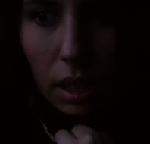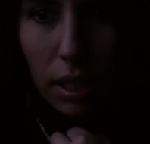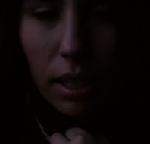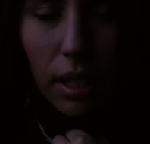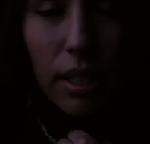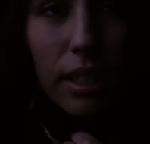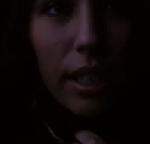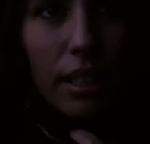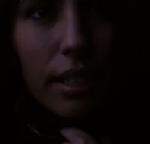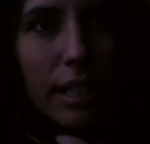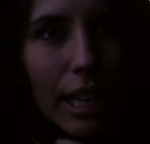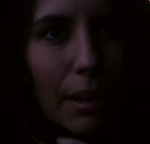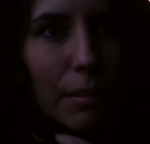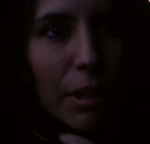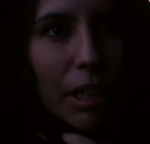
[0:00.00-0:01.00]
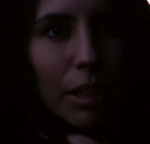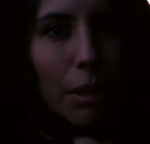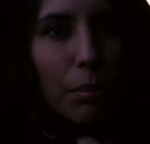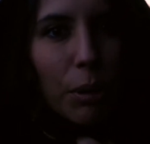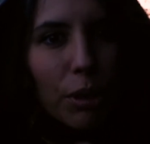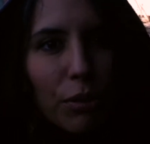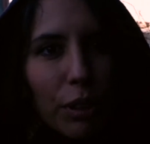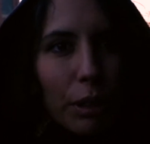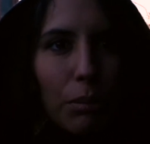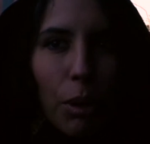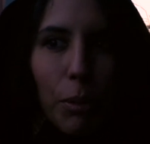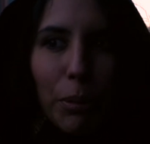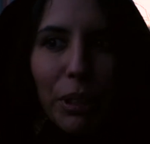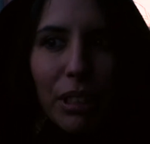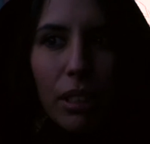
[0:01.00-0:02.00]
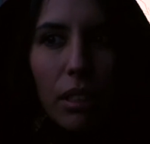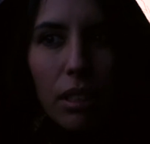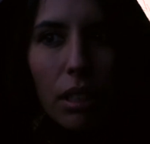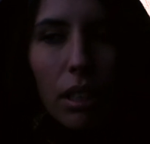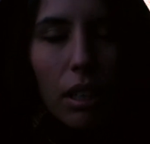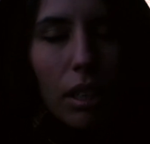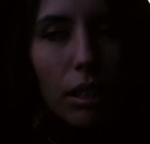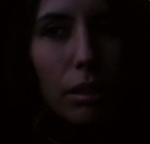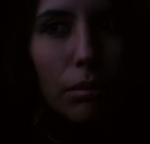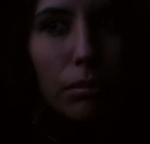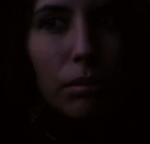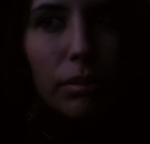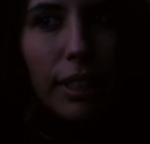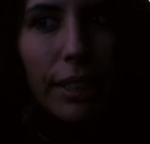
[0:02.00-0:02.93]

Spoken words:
Sundance came in at the perfect moment.